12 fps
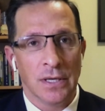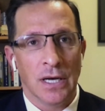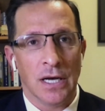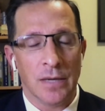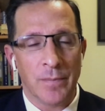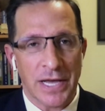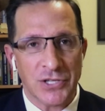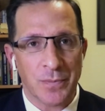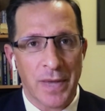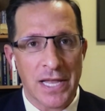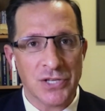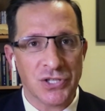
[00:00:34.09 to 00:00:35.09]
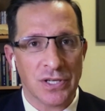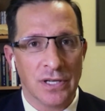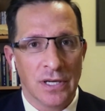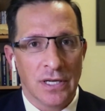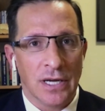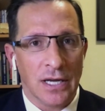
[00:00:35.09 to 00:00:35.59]
Um, as you mentioned,
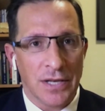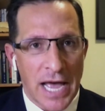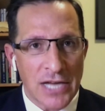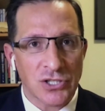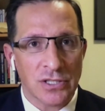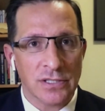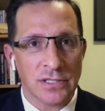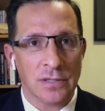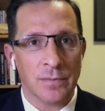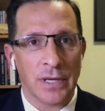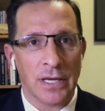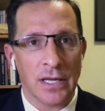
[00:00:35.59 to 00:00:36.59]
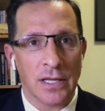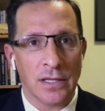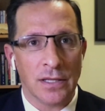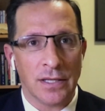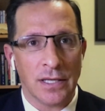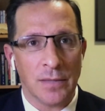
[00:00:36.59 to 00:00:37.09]
uh, nationalism
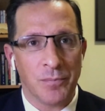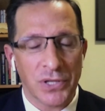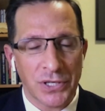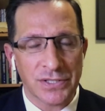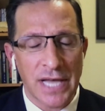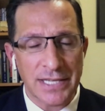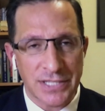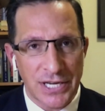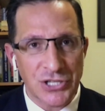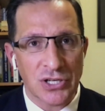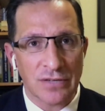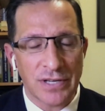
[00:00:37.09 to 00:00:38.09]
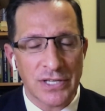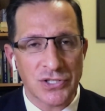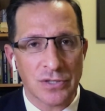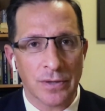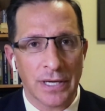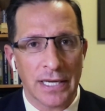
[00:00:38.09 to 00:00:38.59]
and the politicization of
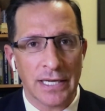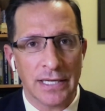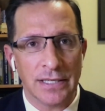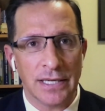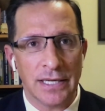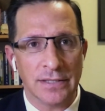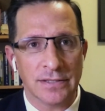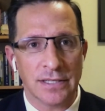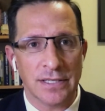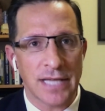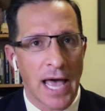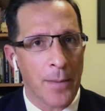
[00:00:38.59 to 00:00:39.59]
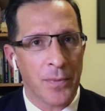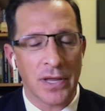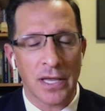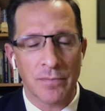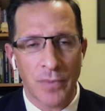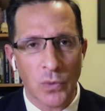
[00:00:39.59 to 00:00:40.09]
history is is happening
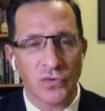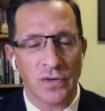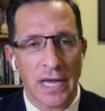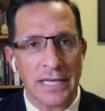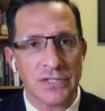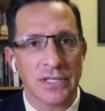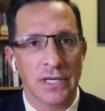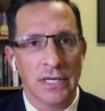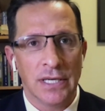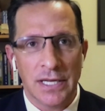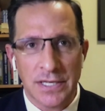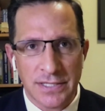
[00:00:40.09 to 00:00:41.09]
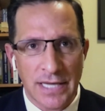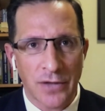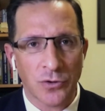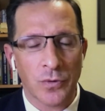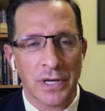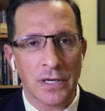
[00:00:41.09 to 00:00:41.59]
in both states. In the
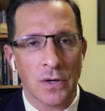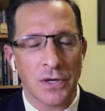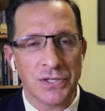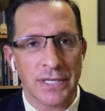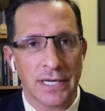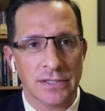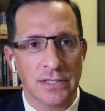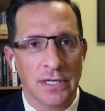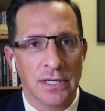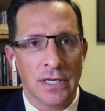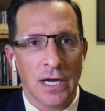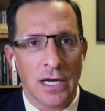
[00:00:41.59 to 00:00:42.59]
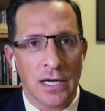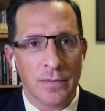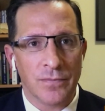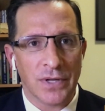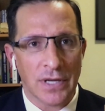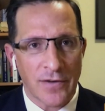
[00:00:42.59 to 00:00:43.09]
South Korean context,
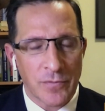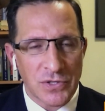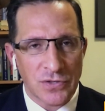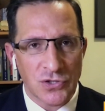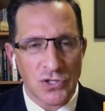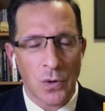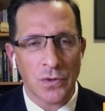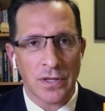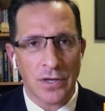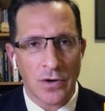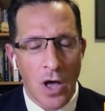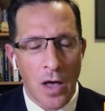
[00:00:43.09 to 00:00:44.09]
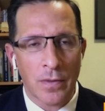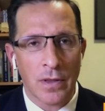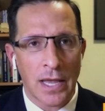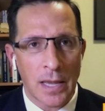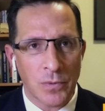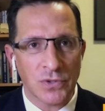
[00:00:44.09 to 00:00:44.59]
um, the governments have shown that they're not
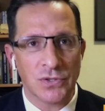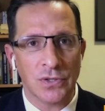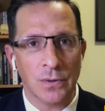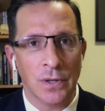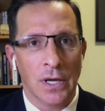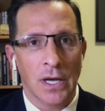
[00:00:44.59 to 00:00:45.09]
able to.